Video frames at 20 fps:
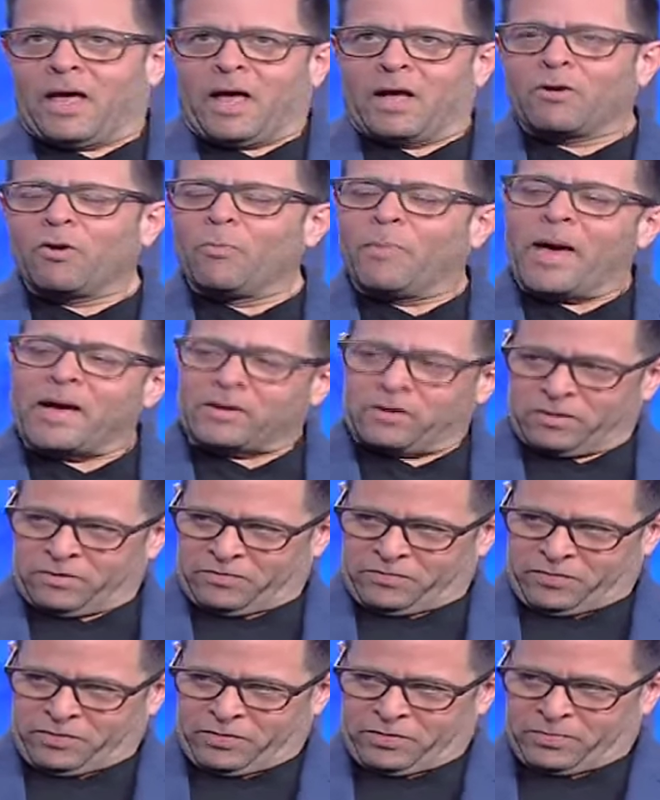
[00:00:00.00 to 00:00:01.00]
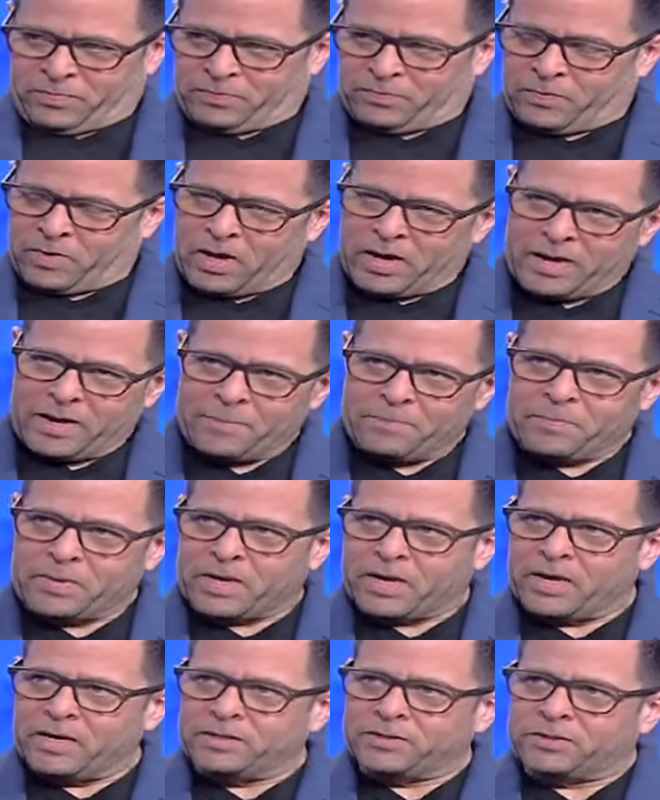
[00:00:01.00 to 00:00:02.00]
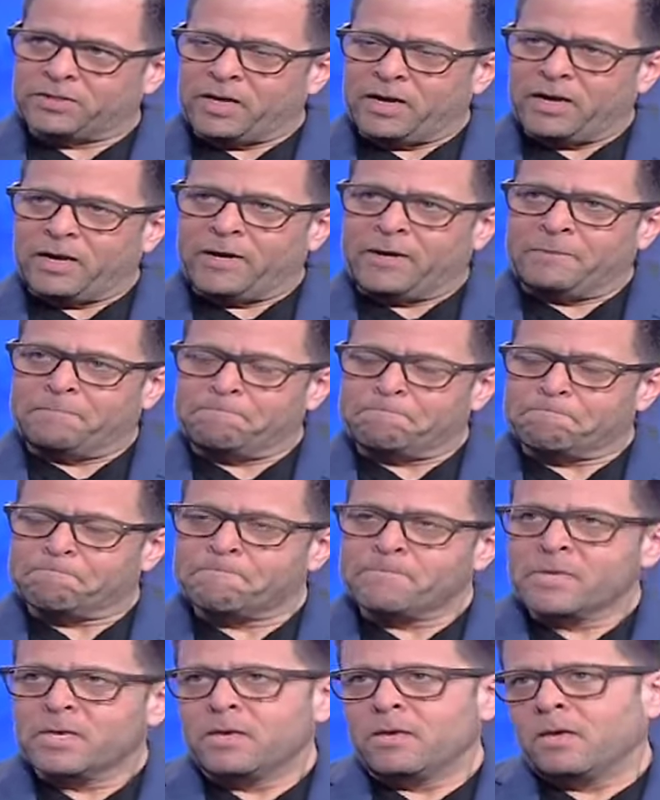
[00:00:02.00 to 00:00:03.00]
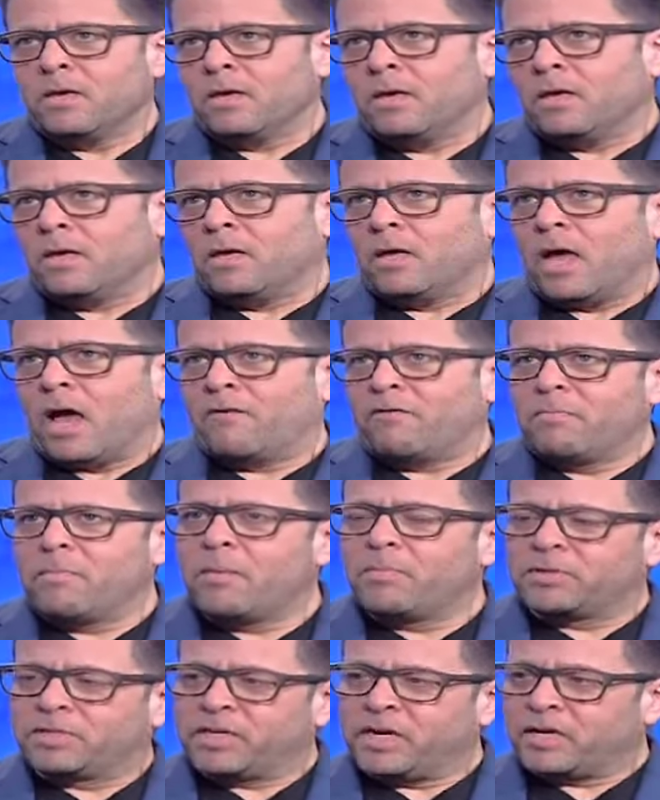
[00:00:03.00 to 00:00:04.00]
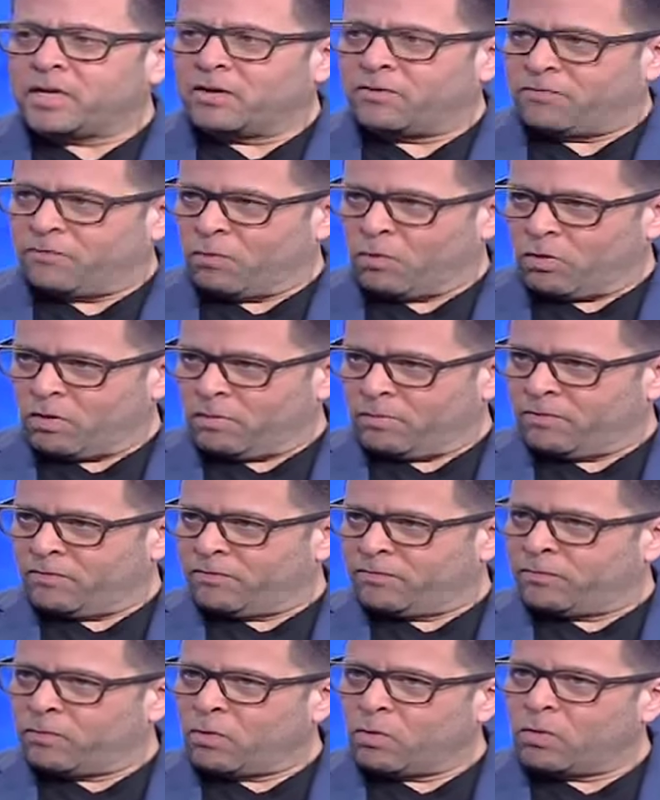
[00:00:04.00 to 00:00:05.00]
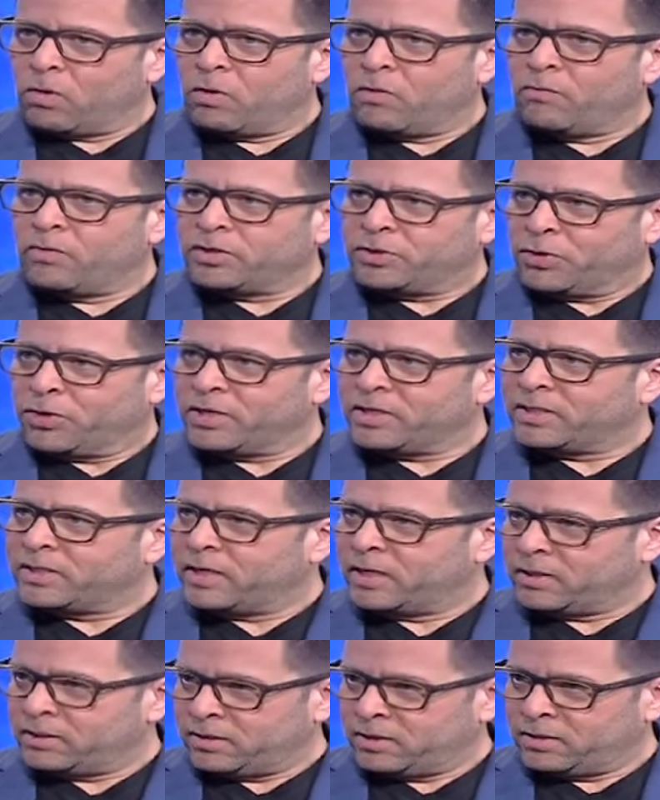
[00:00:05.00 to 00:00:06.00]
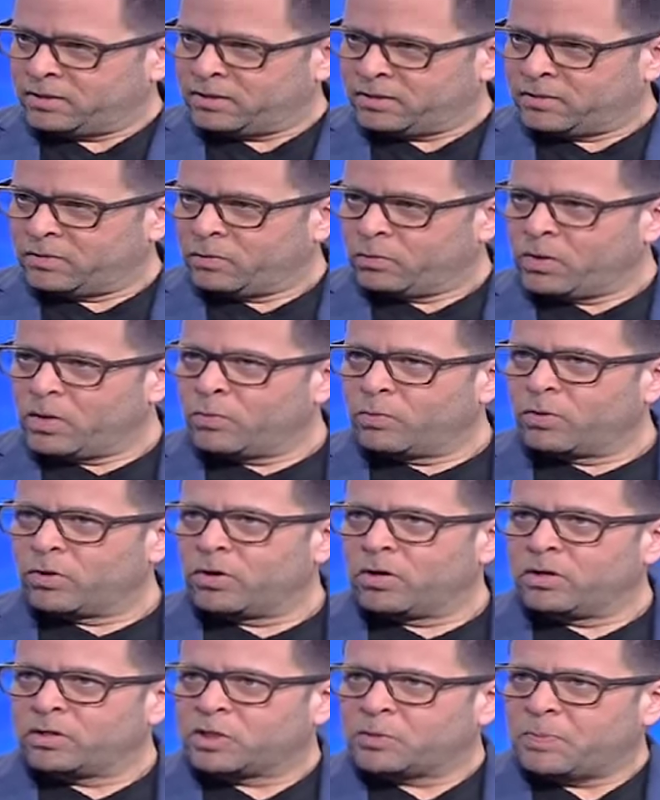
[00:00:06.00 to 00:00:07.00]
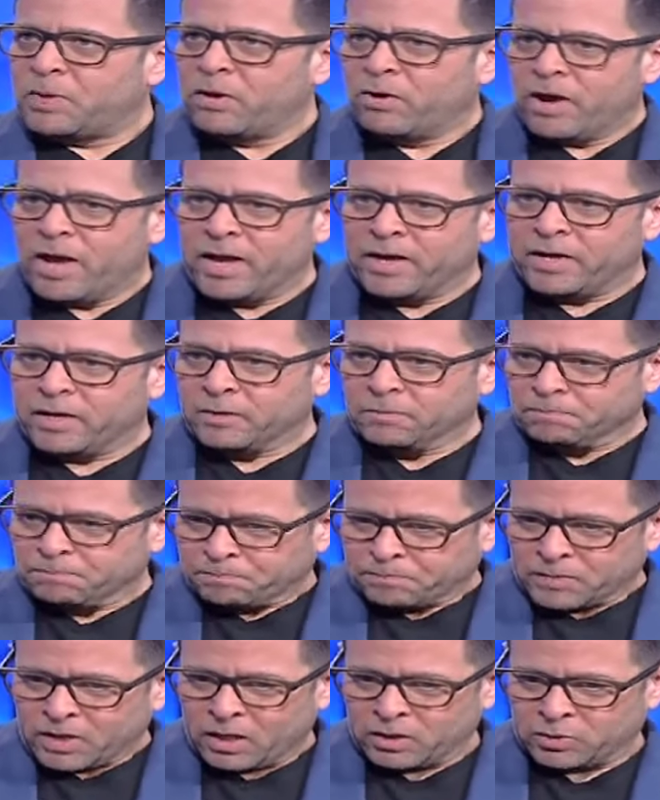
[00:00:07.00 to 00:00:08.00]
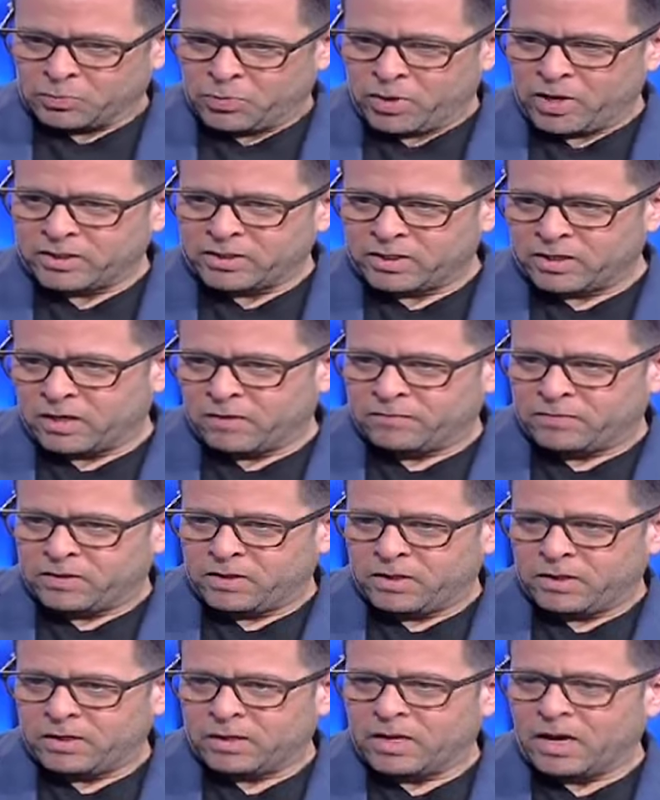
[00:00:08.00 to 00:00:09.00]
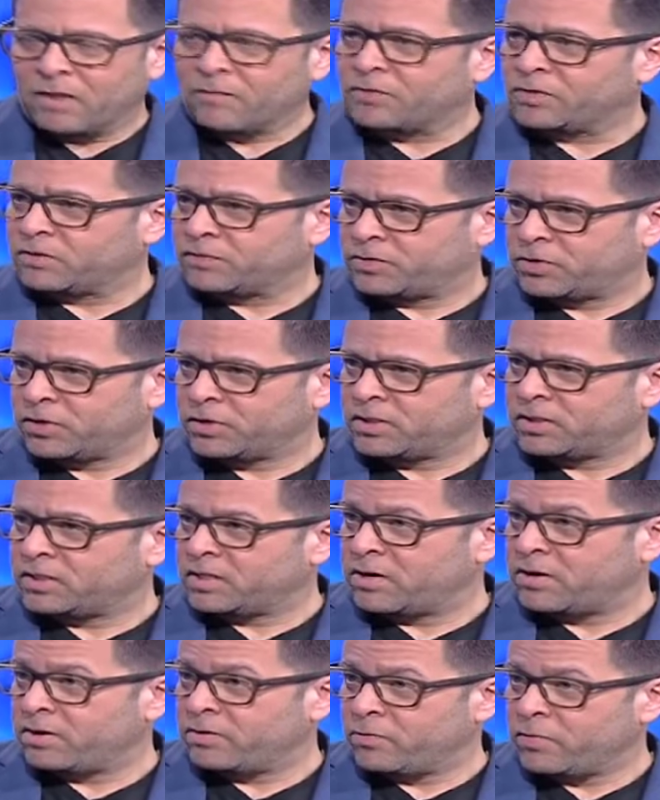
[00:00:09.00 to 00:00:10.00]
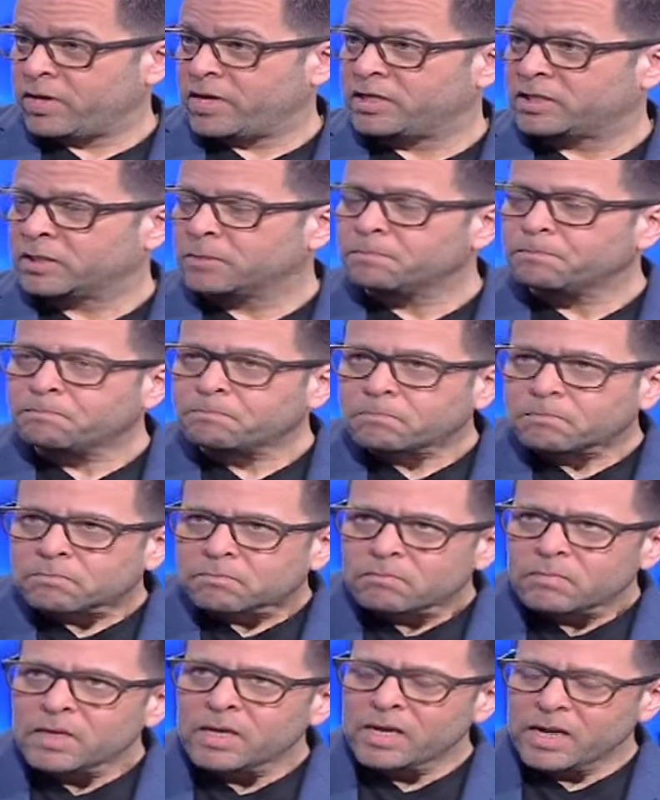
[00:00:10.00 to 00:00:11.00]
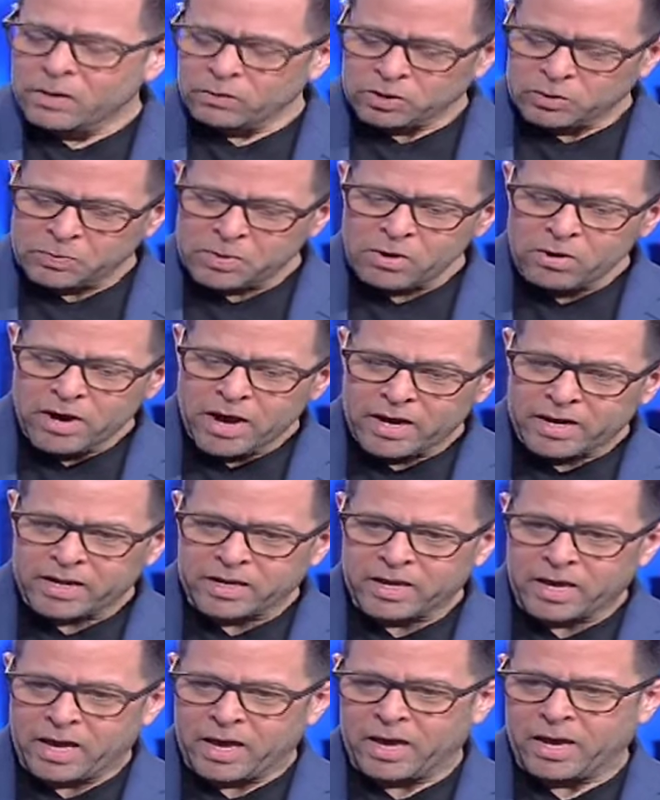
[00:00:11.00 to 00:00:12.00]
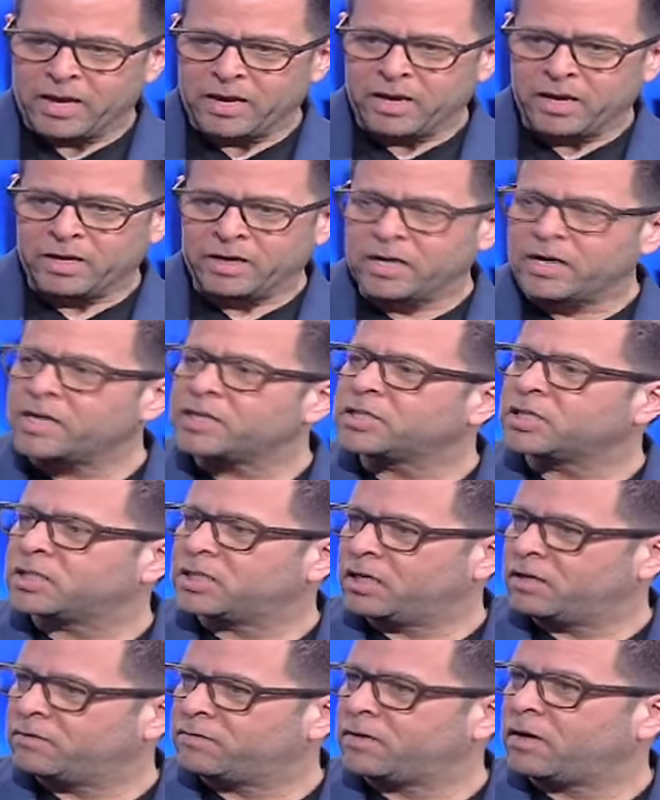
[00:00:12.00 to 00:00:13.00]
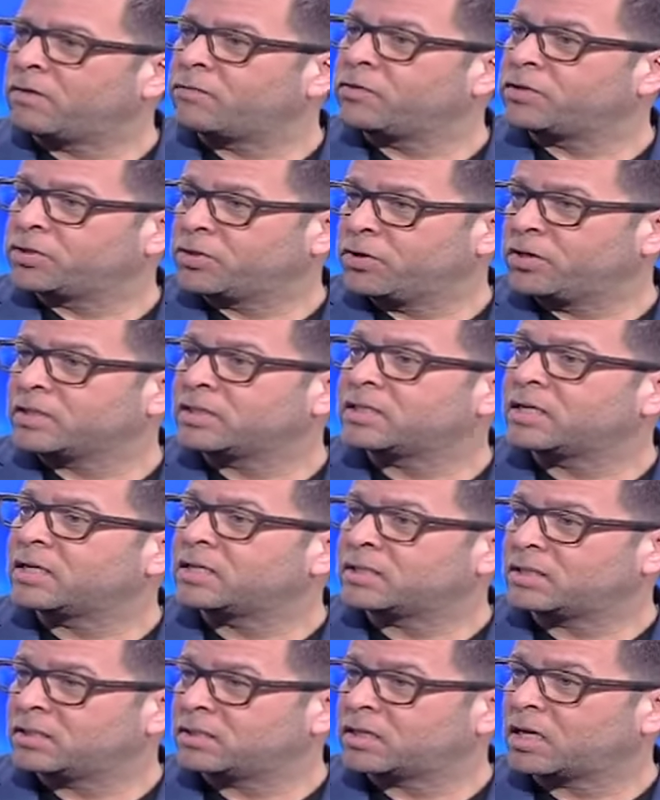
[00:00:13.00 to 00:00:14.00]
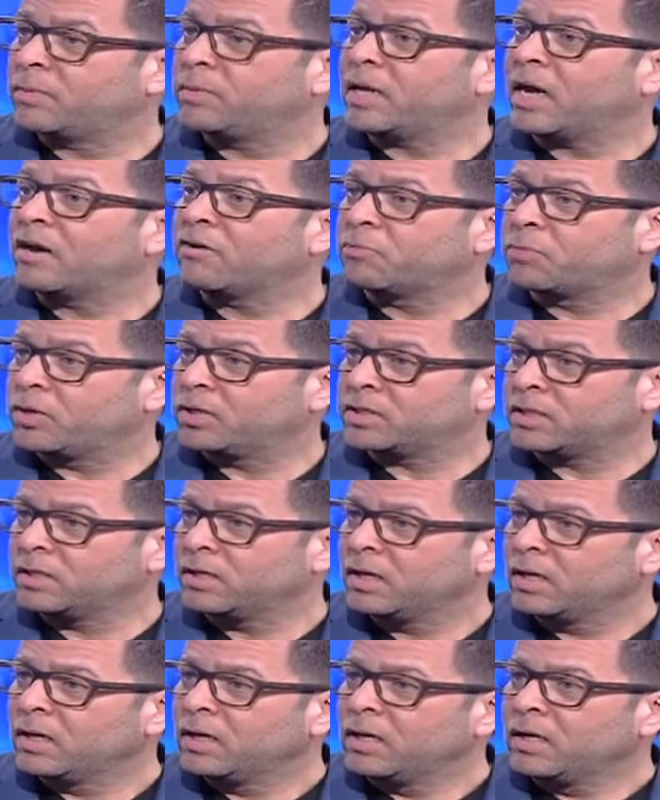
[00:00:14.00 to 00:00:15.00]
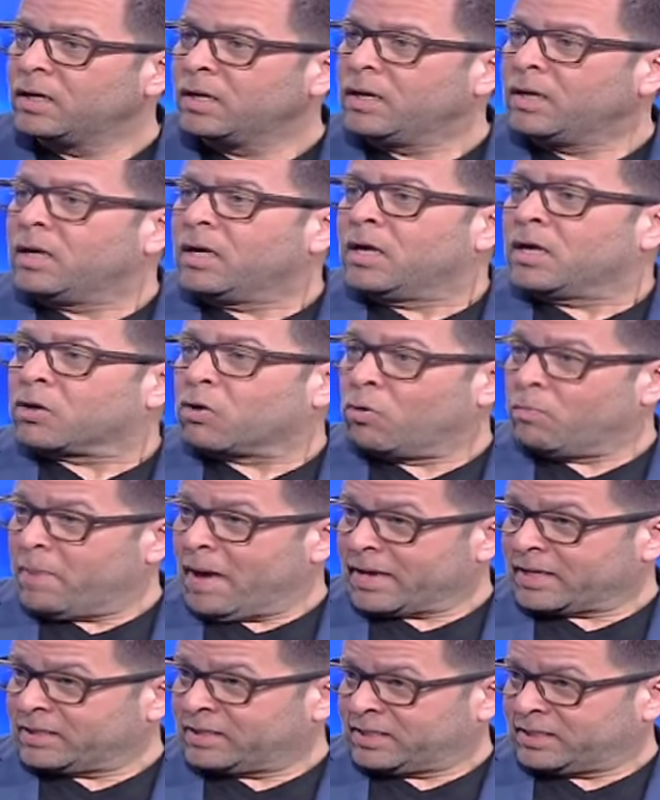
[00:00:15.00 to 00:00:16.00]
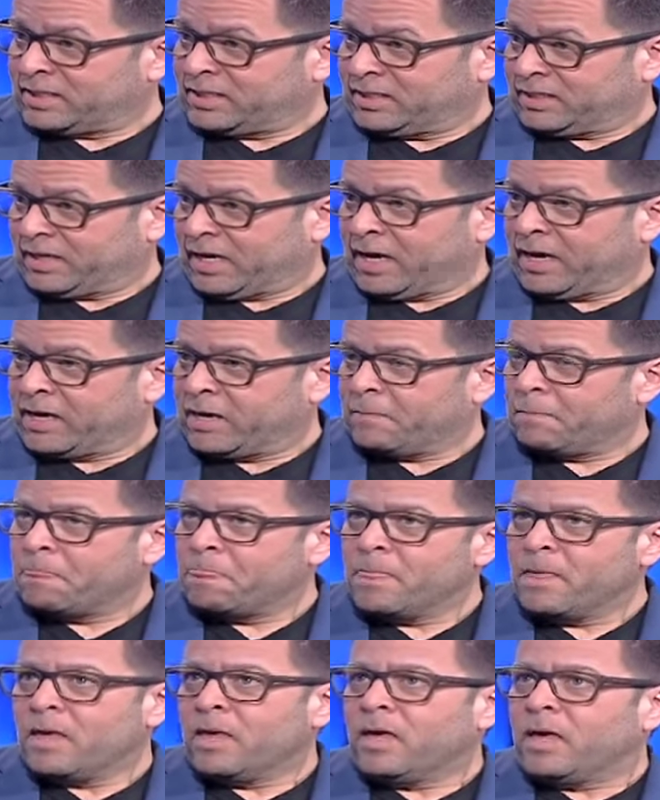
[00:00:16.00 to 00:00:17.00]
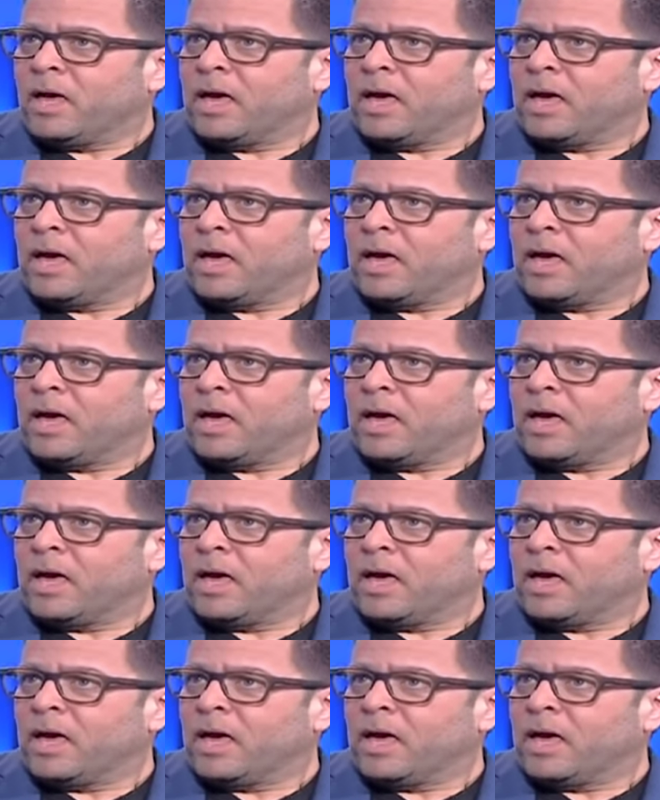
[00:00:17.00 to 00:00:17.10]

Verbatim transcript: I'll go back a little further mm -hmm. uh, because. Um, I remember sitting in a forum for returning citizens. Mm -hmm. We were spearheading, I was president of the Conference of Churches there in the region. Mm -hmm and I was spearheading a, an initiative mm -hmm. of mm-hmm. returning citizens coming out of prison, mm -hmm. going back into society. Mm -hmm.